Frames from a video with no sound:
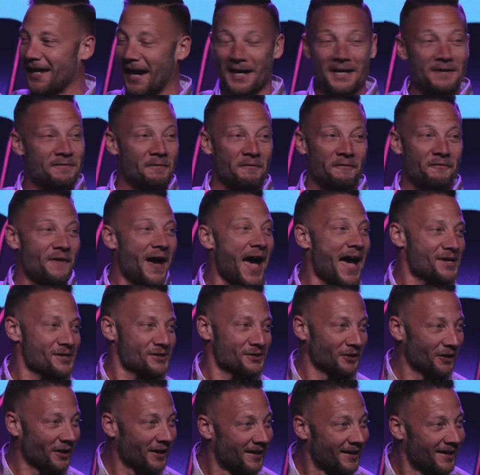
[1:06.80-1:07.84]
got even
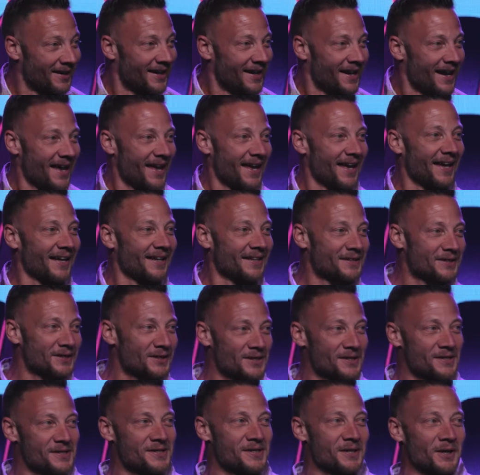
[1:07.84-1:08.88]
faster and
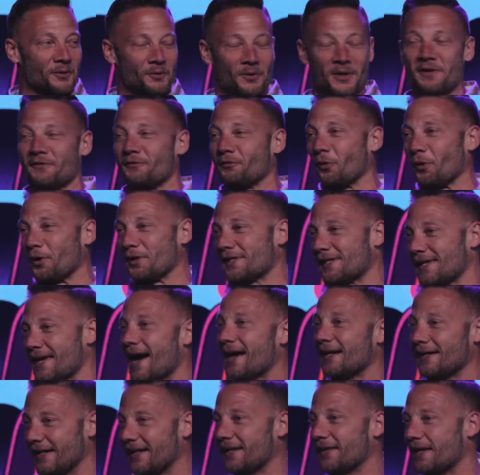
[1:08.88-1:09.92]
just uh, reinforced the
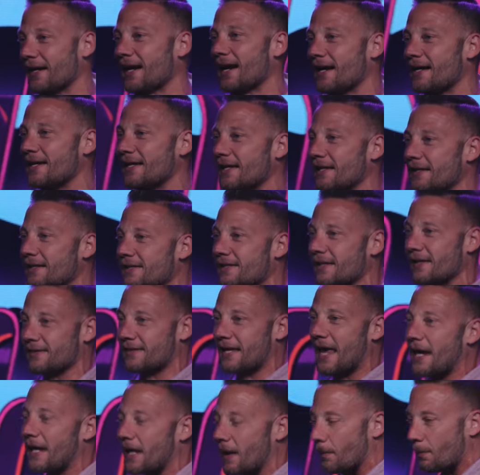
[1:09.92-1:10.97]
idea that I need to
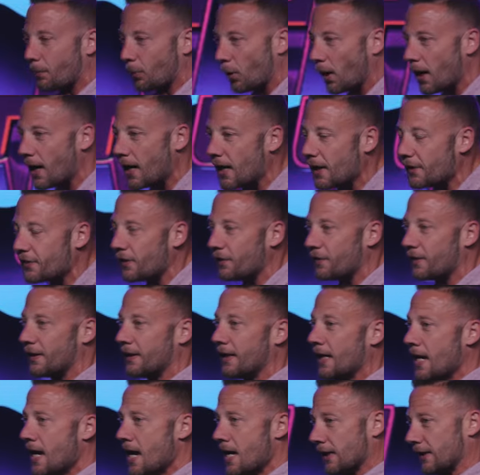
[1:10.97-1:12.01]
take a breath. And then
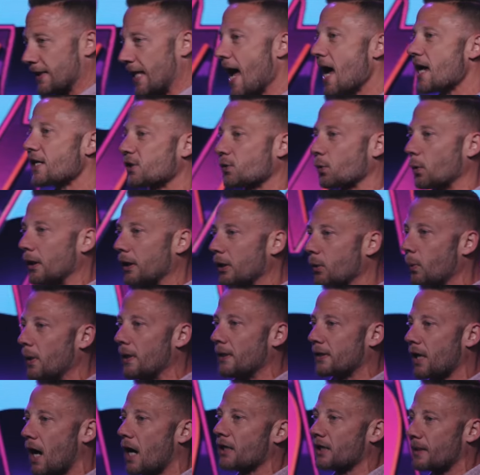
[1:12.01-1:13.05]
last week we
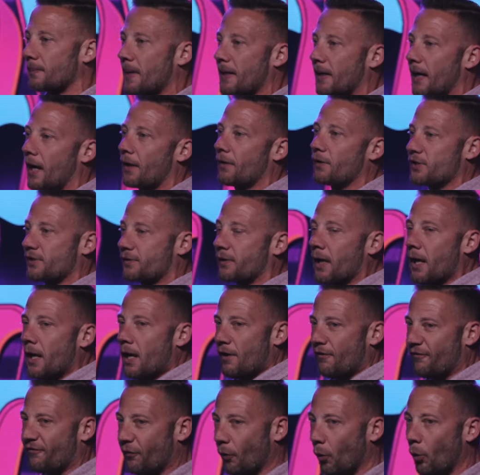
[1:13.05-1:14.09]
talked about how there's
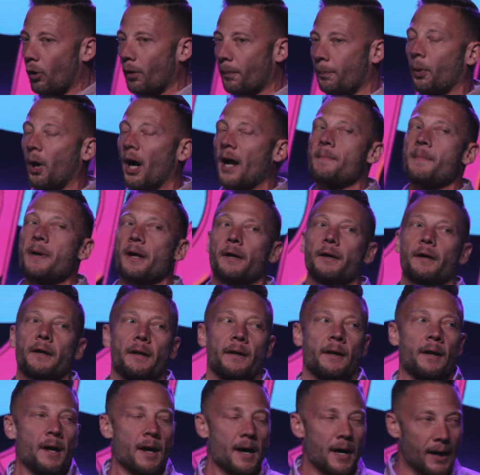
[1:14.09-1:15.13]
four
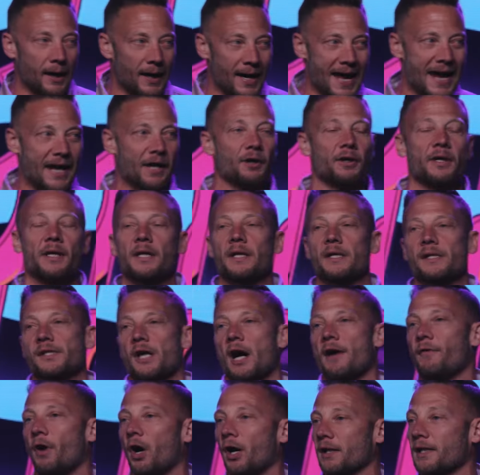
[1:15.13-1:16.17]
primary uh, areas
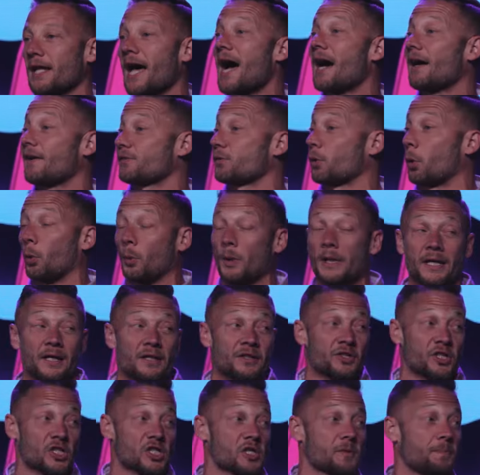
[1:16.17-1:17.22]
of our lives where we can
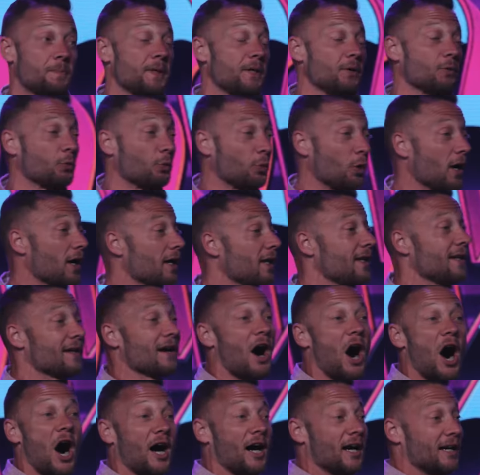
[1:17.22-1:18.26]
just be running
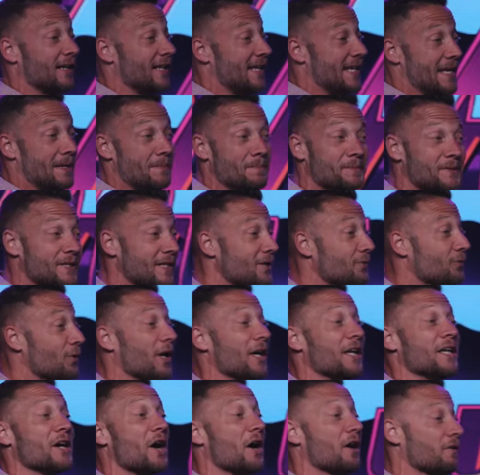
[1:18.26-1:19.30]
on empty,
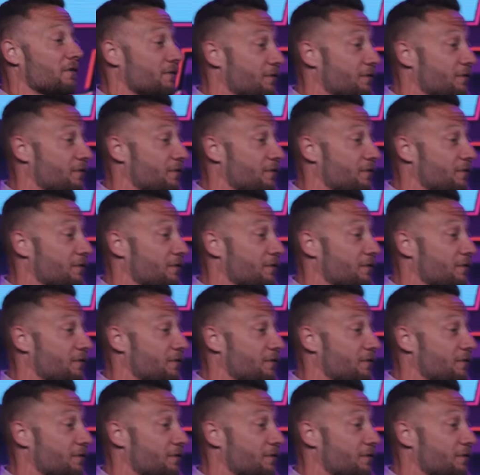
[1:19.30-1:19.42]
running on